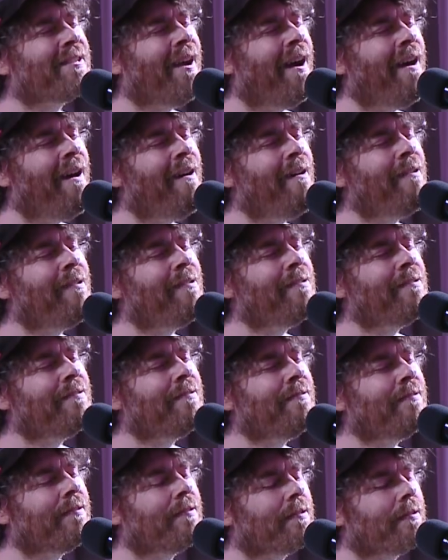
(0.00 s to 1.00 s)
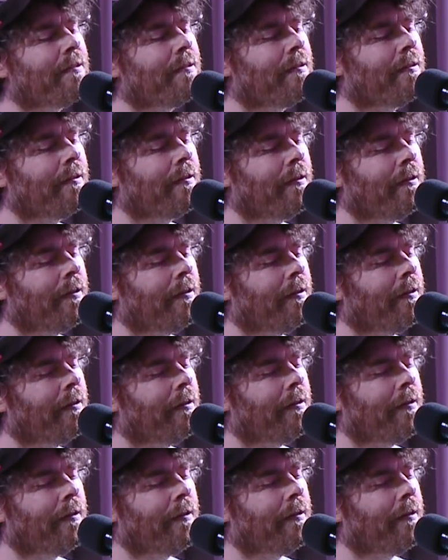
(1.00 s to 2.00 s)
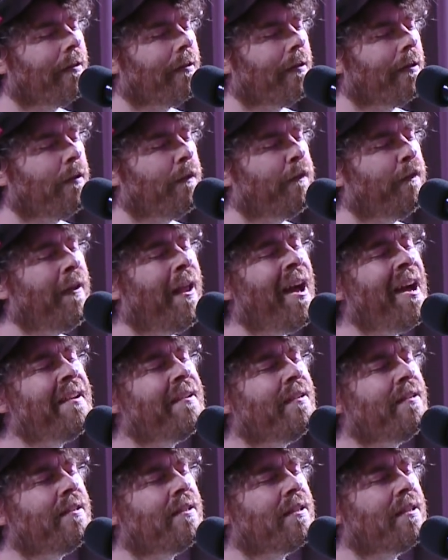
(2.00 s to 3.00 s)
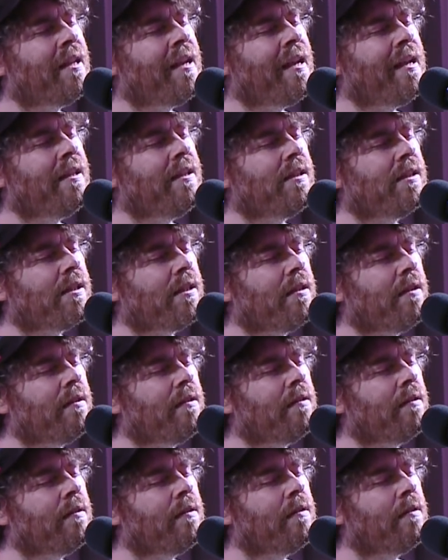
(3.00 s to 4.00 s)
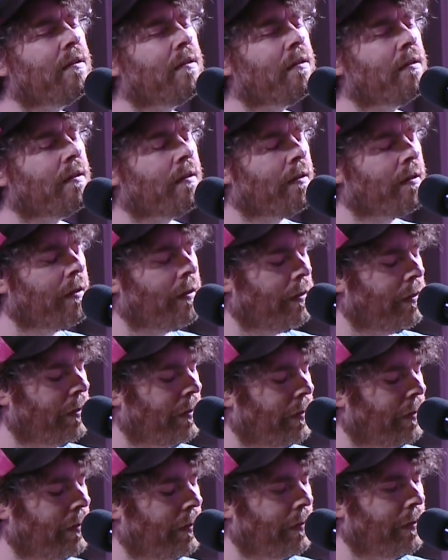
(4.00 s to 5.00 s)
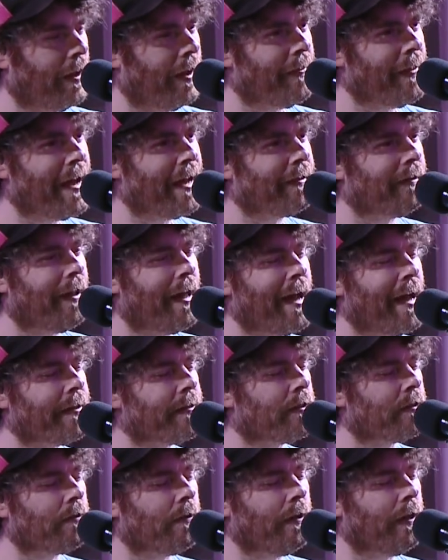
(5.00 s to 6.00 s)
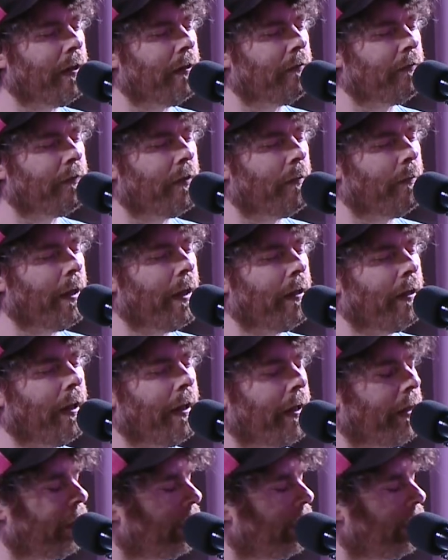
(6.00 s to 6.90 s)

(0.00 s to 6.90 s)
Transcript: halls, a flooded station, and that last train from LA.